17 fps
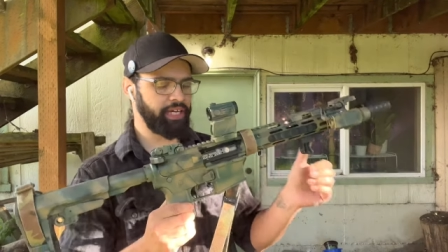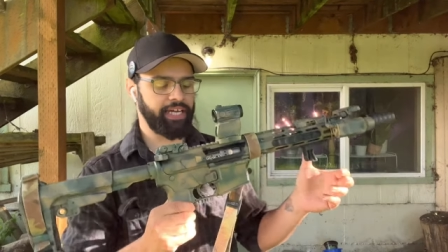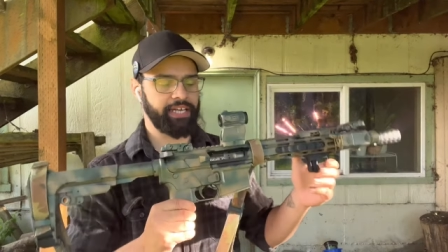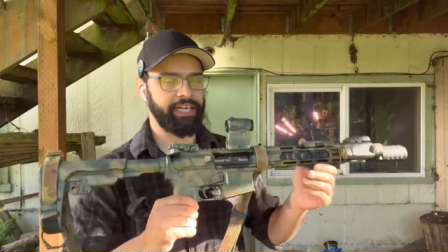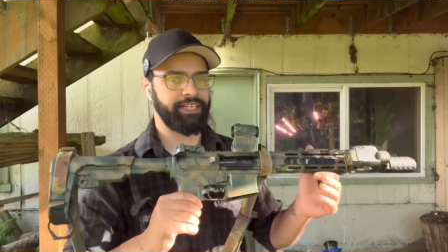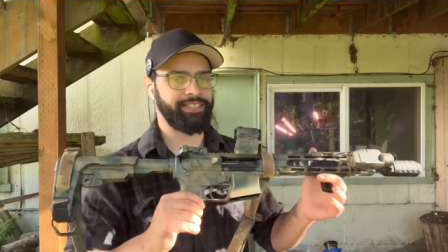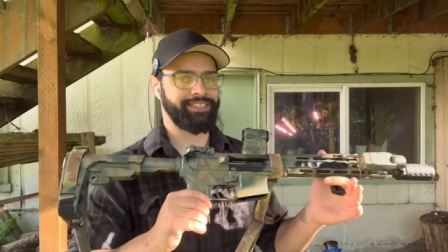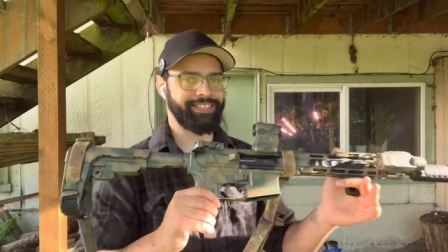
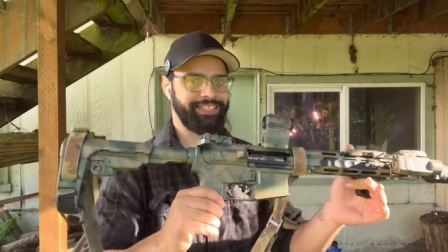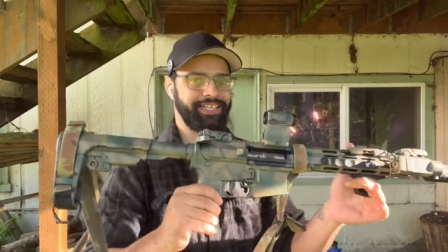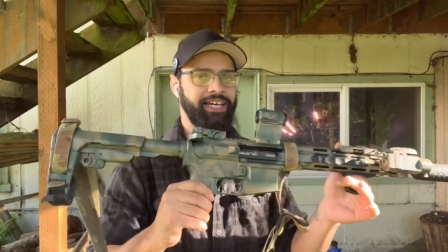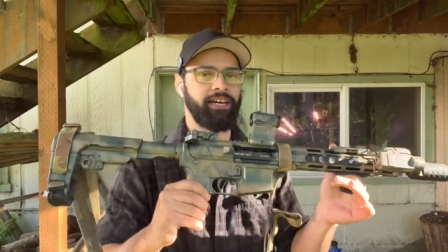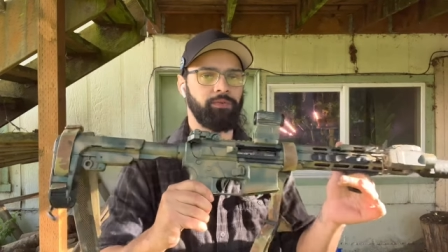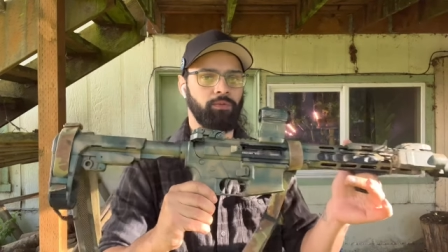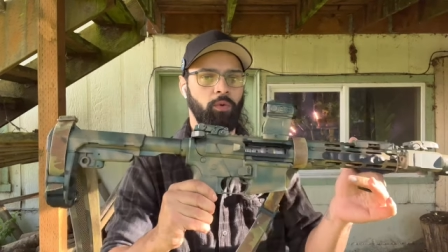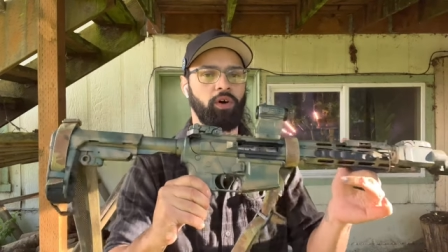And I did
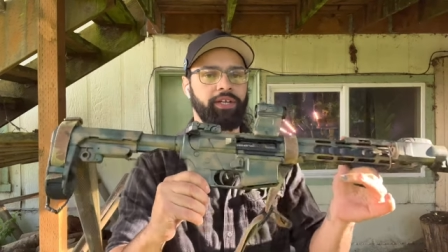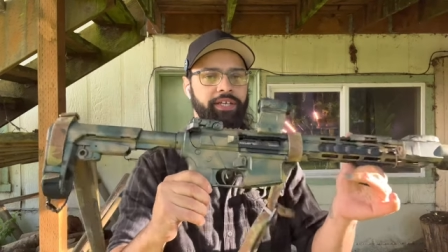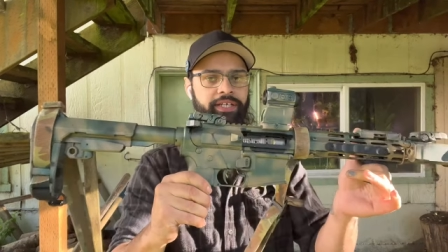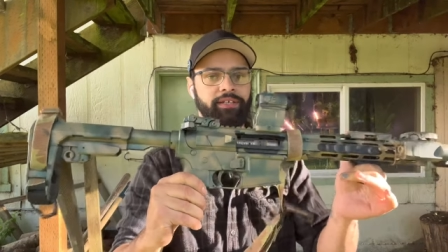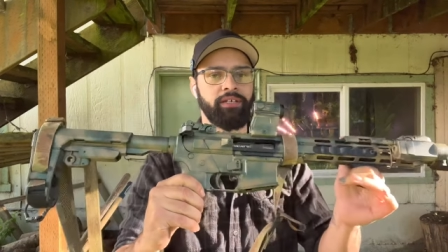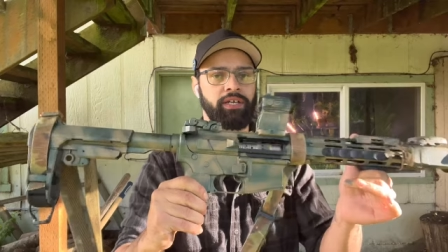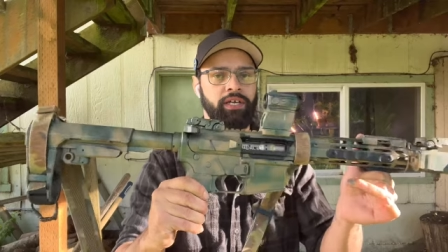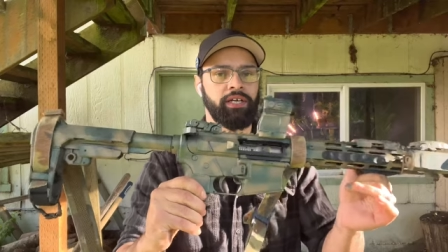not want
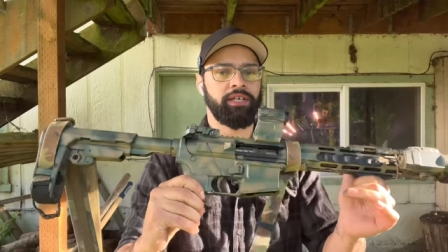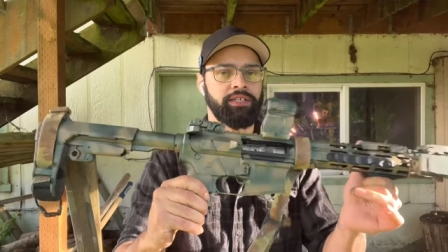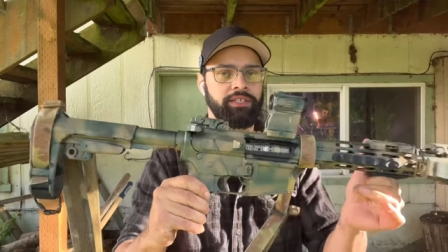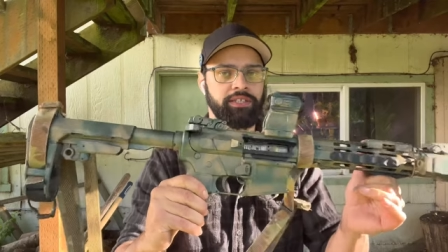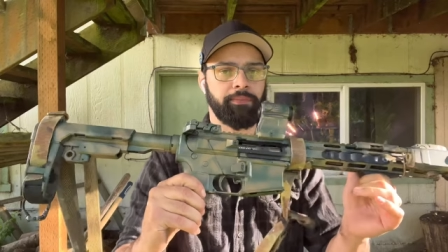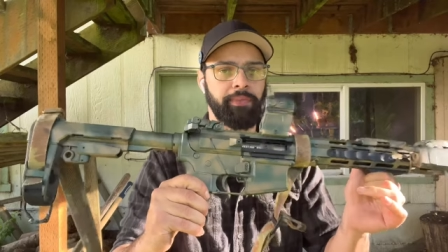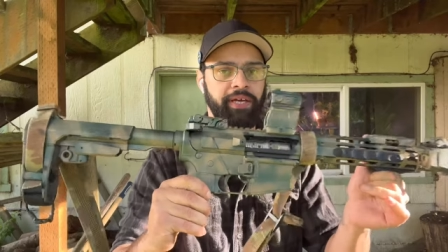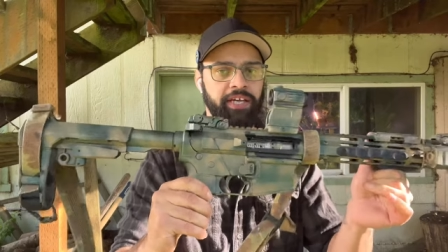it
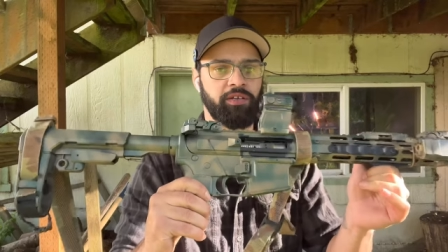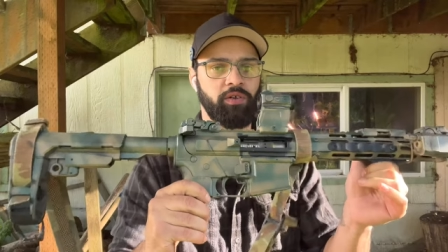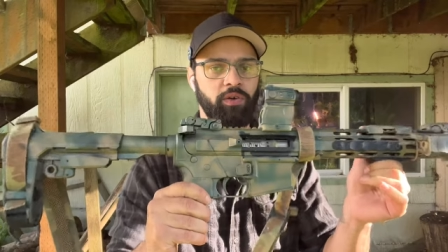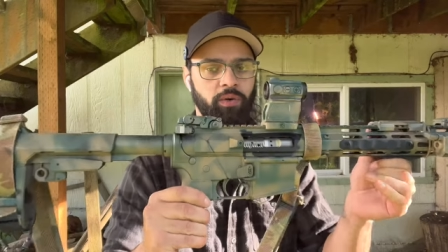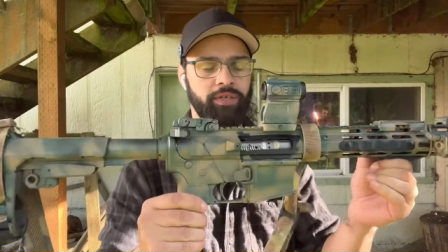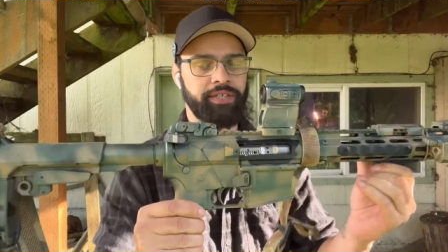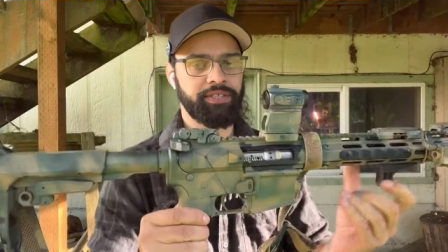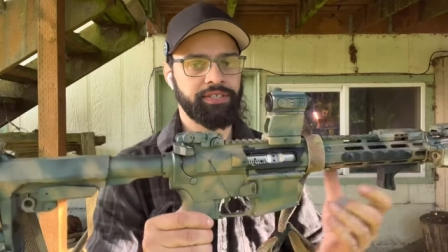to make
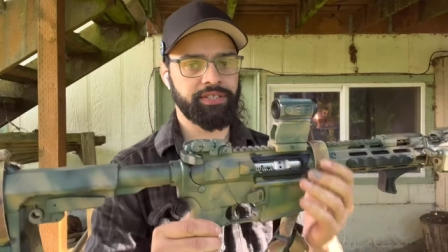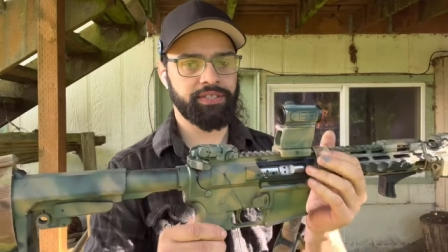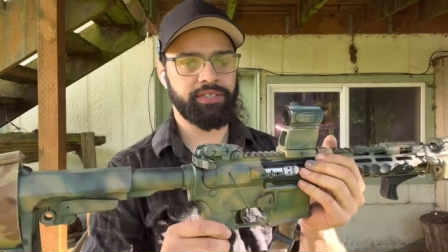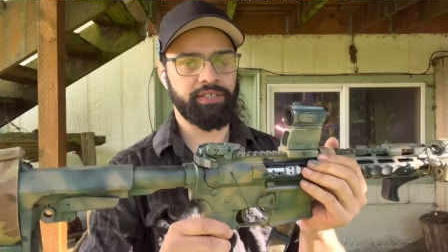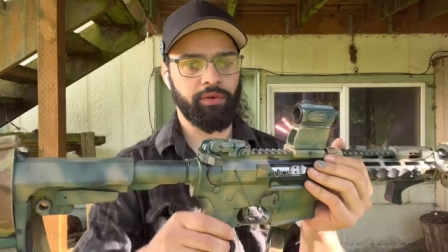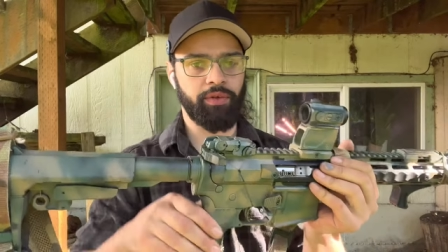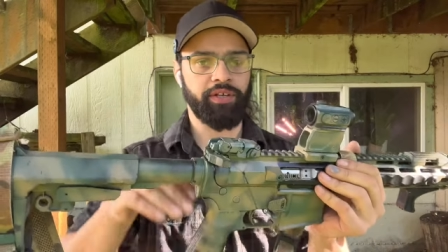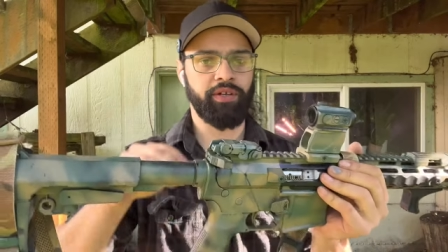noise.
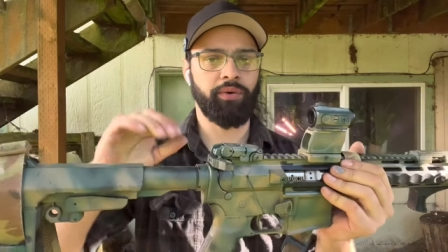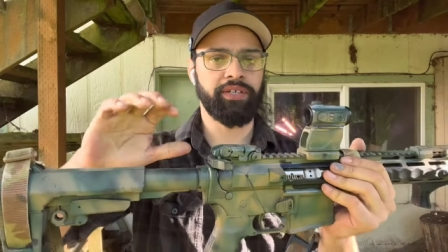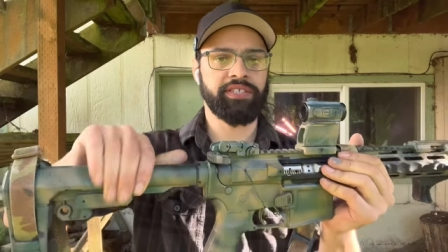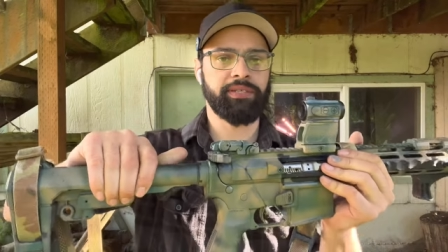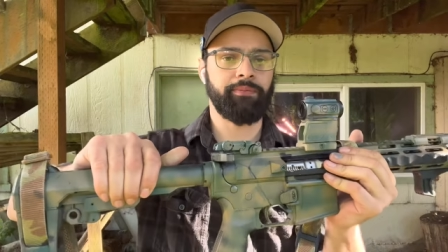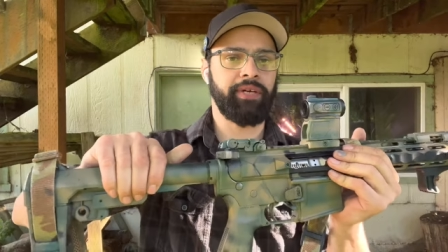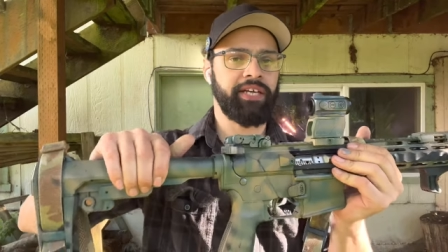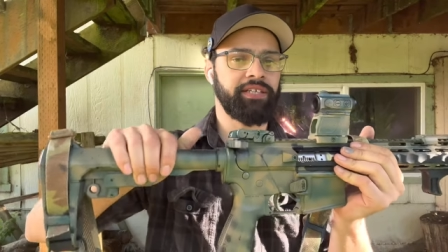The only
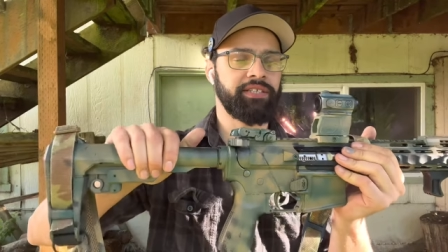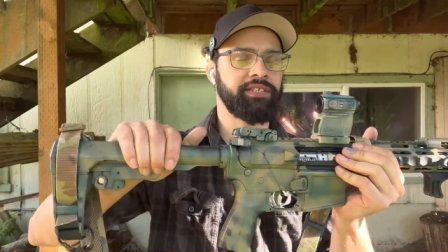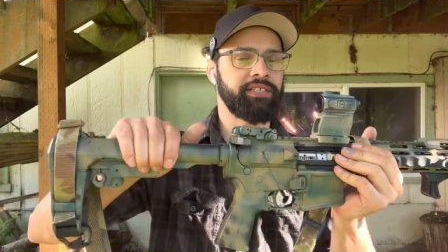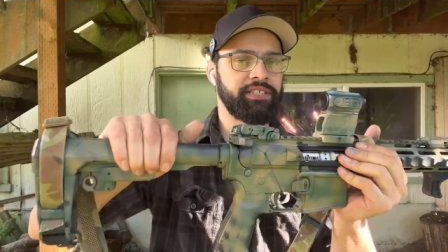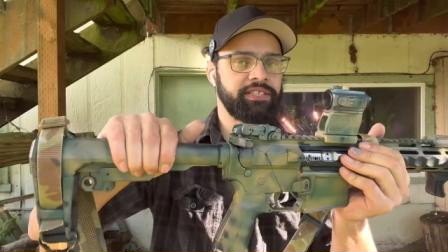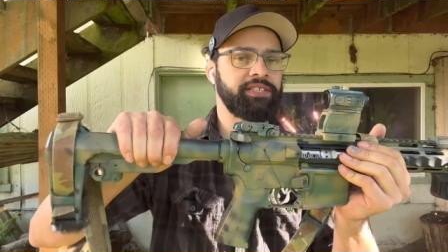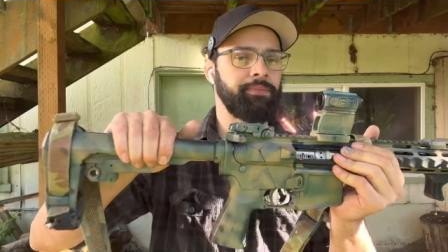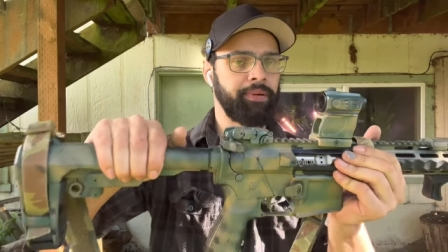noise it makes
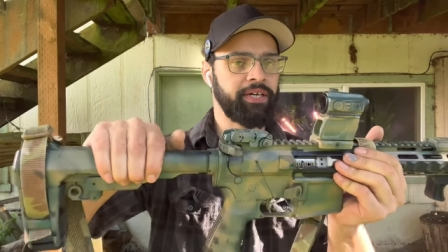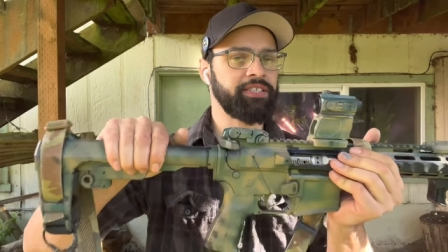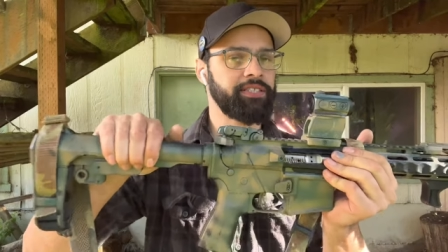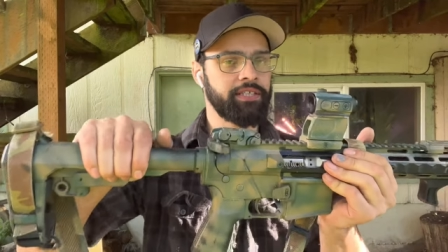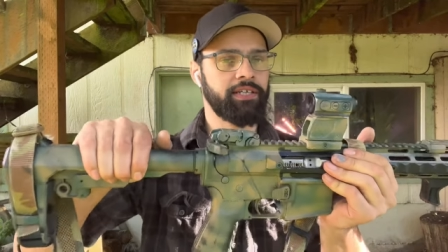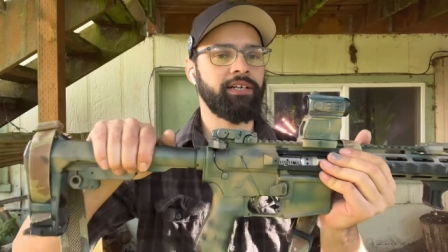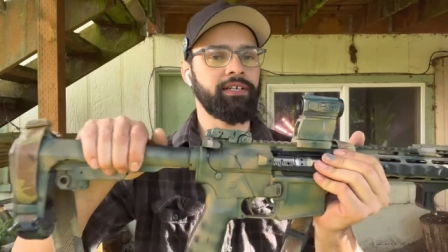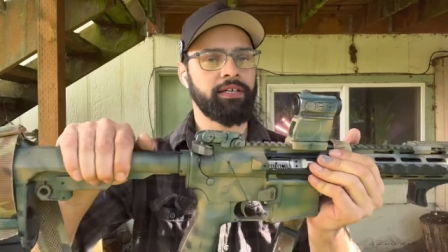is the
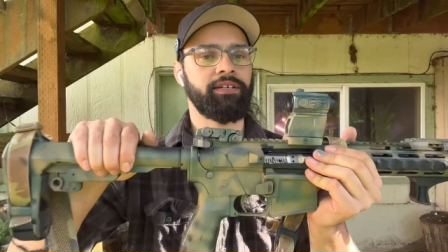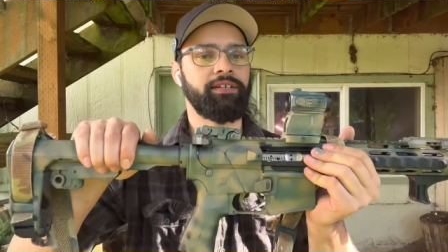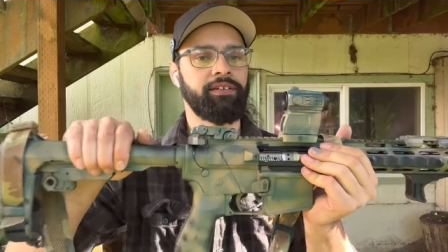buttstock.